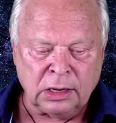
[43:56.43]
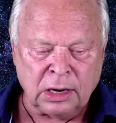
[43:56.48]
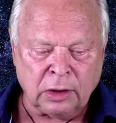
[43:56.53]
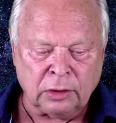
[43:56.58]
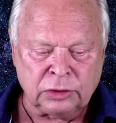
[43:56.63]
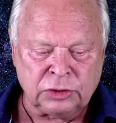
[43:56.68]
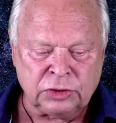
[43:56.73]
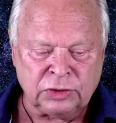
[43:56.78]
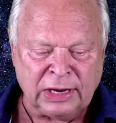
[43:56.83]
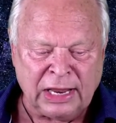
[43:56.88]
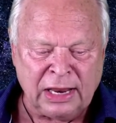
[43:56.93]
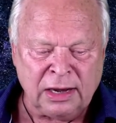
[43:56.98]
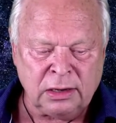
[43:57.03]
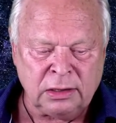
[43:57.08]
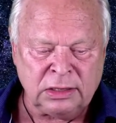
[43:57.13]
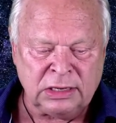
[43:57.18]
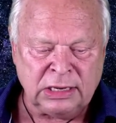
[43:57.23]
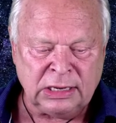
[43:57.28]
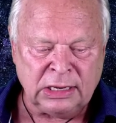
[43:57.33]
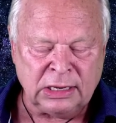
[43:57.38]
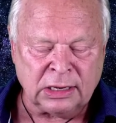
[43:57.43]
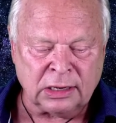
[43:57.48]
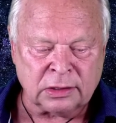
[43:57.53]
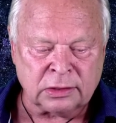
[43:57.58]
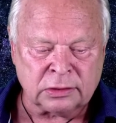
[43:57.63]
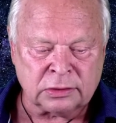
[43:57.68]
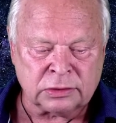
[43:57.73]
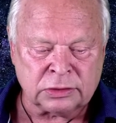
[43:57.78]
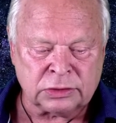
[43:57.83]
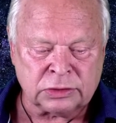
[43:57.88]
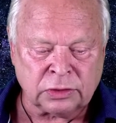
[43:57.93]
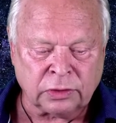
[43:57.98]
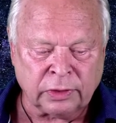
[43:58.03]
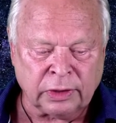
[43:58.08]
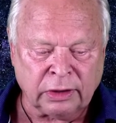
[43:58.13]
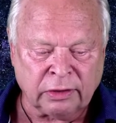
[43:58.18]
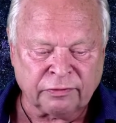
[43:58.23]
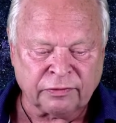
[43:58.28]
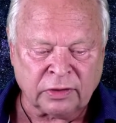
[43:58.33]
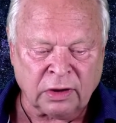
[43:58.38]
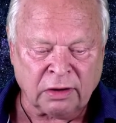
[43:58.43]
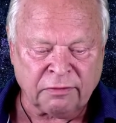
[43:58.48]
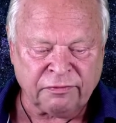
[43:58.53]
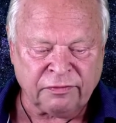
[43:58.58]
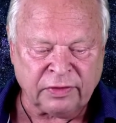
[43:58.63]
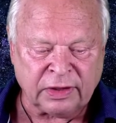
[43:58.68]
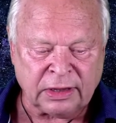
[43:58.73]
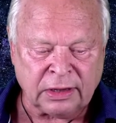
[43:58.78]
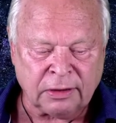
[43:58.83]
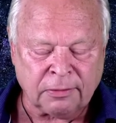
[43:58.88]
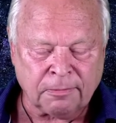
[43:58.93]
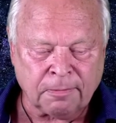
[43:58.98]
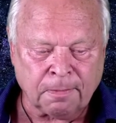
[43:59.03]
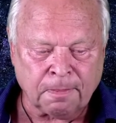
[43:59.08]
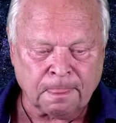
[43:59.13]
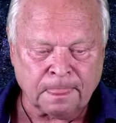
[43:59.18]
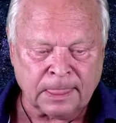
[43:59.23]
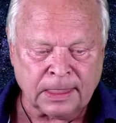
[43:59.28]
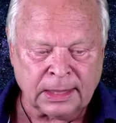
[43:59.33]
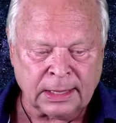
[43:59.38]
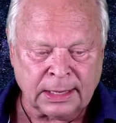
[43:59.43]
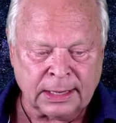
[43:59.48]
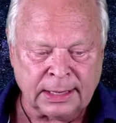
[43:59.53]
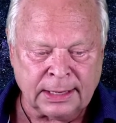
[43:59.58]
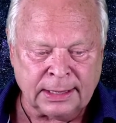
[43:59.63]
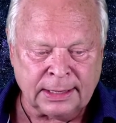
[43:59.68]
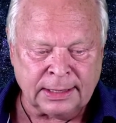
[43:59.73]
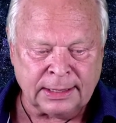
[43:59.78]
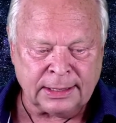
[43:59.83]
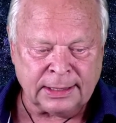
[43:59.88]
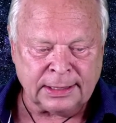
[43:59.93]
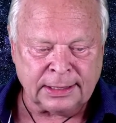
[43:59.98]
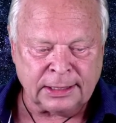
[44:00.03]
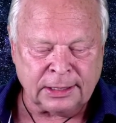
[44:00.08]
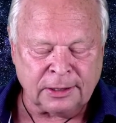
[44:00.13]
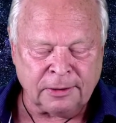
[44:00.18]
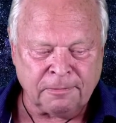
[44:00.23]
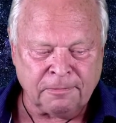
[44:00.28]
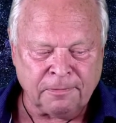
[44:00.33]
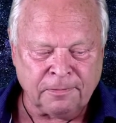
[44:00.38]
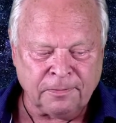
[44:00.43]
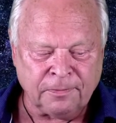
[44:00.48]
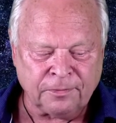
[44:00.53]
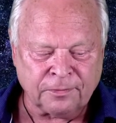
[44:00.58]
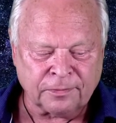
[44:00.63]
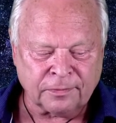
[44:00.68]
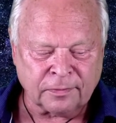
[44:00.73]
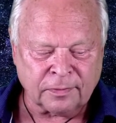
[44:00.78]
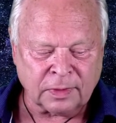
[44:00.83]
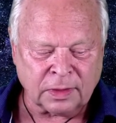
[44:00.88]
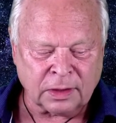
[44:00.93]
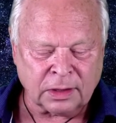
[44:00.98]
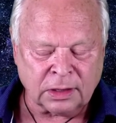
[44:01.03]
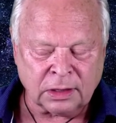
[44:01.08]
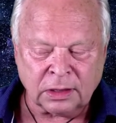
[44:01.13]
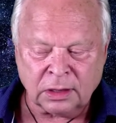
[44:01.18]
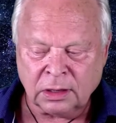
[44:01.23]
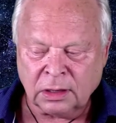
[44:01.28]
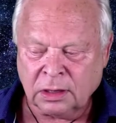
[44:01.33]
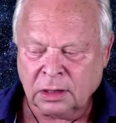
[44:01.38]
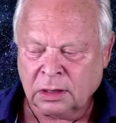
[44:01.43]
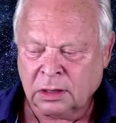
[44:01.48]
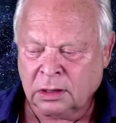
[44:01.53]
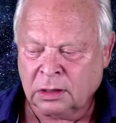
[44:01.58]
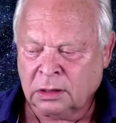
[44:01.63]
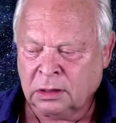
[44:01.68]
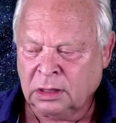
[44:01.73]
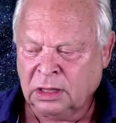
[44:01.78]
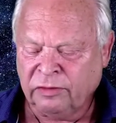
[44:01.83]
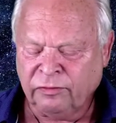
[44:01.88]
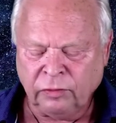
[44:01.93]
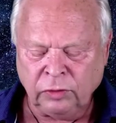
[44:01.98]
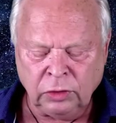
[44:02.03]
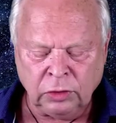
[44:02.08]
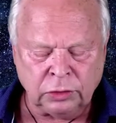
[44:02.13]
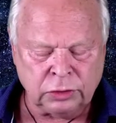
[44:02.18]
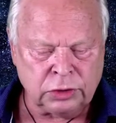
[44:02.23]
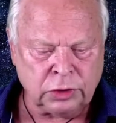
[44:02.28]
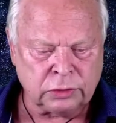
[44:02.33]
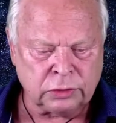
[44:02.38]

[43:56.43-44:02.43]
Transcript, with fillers: Now, to end the uh, story of coffee, um, even if you